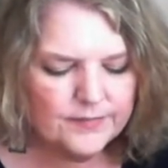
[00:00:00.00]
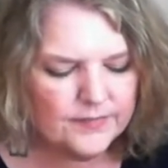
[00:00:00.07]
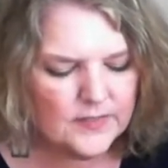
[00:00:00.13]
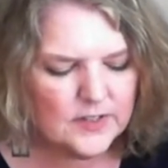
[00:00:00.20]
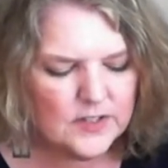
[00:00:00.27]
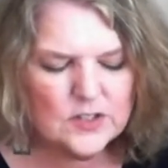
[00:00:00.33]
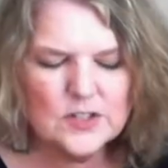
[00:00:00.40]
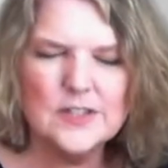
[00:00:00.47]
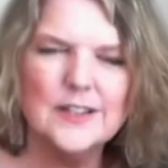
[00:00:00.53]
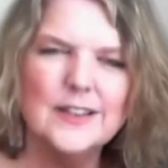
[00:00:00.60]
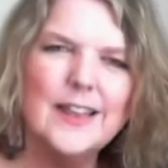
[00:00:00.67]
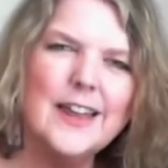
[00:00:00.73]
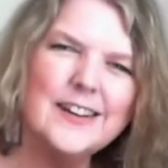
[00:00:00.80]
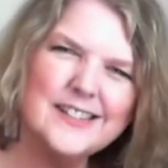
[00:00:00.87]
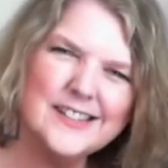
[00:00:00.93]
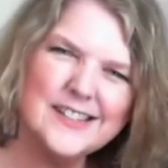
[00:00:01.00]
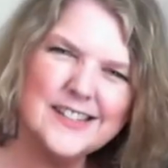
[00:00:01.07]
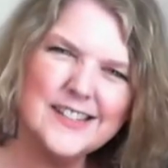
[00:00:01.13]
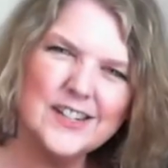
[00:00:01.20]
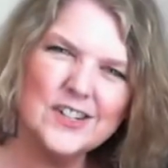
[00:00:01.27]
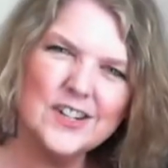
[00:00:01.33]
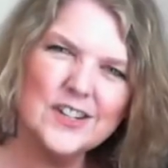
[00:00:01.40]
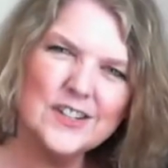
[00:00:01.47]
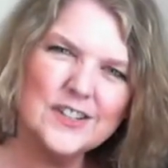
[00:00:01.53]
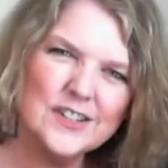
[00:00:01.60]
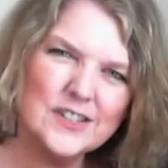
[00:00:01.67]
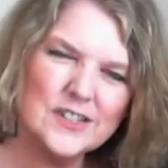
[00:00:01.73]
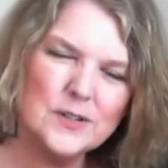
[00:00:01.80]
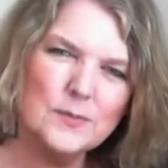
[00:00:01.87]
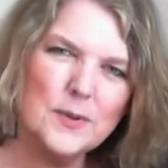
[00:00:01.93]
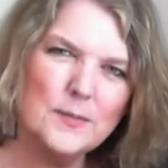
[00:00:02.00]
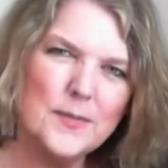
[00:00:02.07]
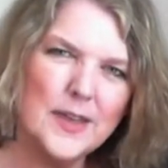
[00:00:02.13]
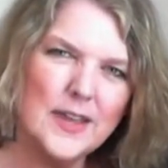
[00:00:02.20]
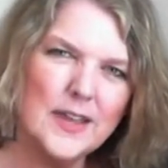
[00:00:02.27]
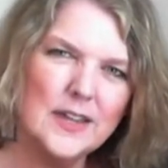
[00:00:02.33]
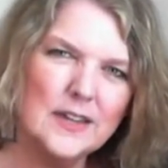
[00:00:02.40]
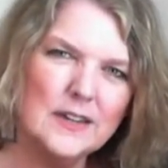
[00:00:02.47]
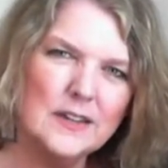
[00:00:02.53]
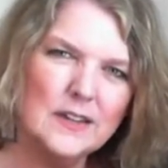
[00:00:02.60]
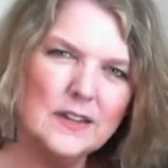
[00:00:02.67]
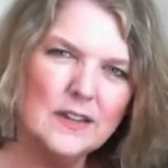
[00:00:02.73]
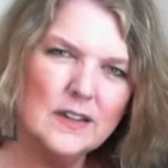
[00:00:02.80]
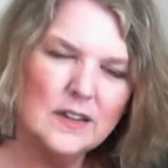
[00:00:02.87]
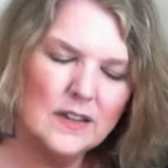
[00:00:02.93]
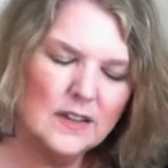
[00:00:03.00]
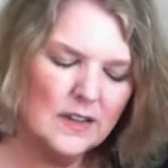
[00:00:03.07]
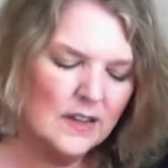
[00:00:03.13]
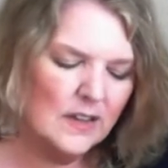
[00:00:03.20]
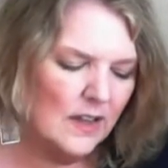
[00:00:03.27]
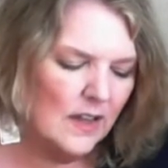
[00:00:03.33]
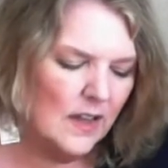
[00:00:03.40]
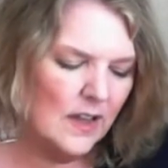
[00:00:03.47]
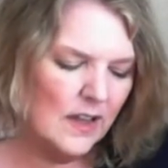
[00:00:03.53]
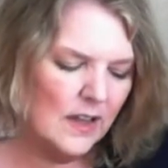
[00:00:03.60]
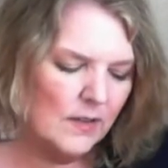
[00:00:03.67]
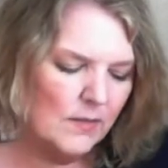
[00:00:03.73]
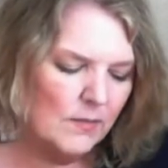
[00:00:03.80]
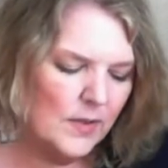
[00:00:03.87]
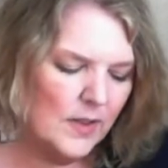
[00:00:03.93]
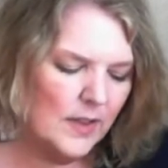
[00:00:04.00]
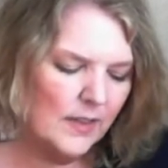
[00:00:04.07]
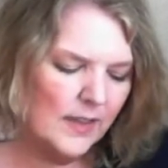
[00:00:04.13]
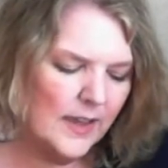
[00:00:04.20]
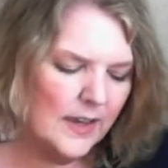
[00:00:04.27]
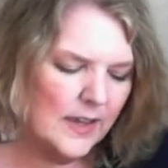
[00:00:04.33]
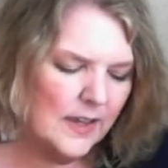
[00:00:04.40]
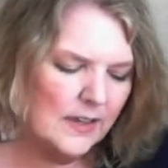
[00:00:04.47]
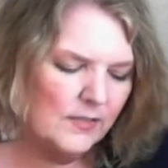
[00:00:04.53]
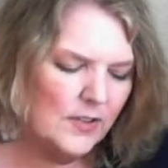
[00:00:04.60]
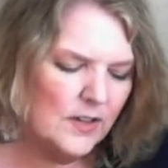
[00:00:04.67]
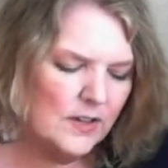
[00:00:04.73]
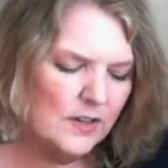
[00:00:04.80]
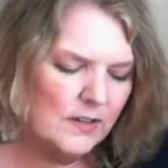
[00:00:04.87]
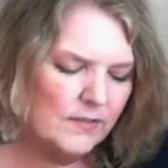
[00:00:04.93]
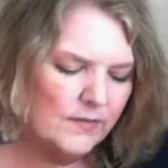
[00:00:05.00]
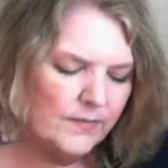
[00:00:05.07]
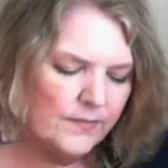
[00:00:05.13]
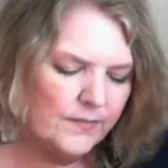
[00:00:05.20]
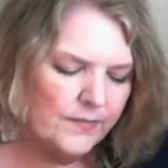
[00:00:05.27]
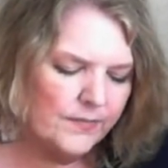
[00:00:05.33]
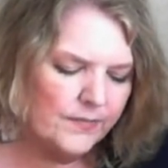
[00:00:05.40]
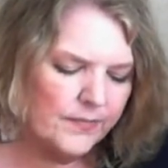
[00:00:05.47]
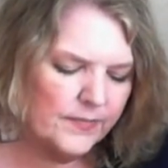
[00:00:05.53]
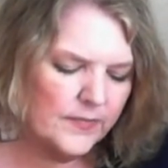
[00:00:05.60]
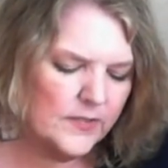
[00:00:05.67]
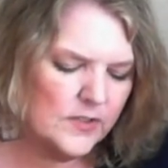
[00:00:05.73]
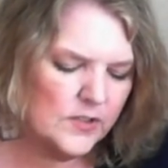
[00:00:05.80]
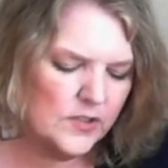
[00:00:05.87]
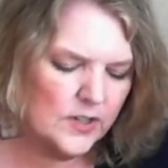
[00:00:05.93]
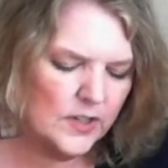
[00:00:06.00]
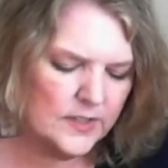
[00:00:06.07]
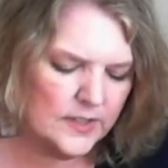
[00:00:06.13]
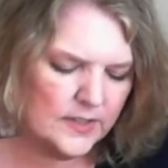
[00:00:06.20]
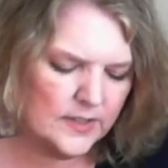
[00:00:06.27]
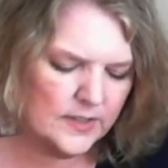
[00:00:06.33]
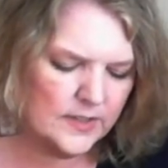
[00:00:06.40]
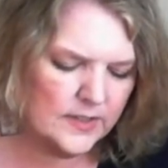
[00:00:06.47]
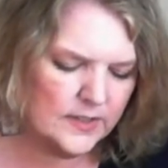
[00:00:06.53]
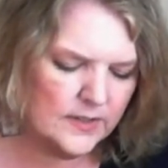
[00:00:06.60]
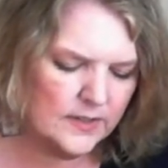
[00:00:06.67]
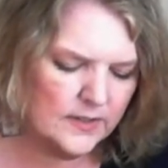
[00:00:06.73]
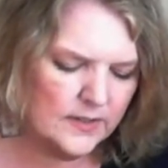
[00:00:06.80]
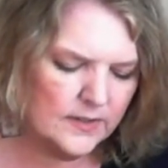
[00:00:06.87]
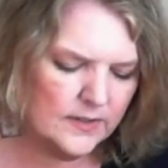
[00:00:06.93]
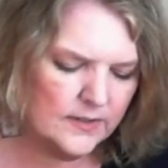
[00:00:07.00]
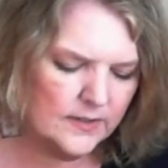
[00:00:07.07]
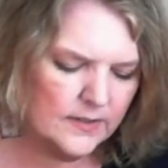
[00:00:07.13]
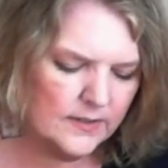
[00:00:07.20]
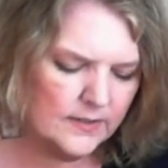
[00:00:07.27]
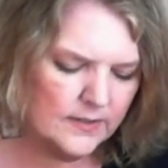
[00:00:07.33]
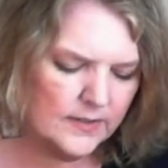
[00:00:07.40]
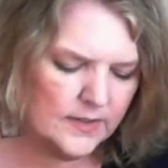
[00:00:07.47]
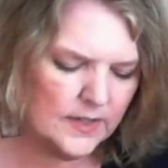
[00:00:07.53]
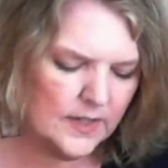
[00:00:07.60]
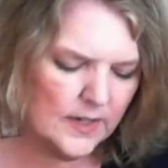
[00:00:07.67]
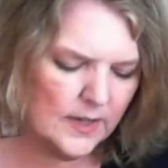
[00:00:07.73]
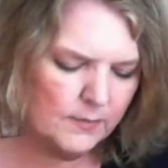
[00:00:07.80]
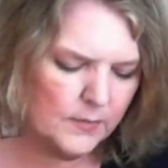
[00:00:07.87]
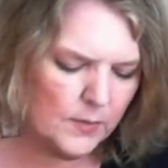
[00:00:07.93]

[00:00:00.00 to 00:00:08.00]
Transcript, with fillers: it's just a lot of decisions to be made. Like even just setting up the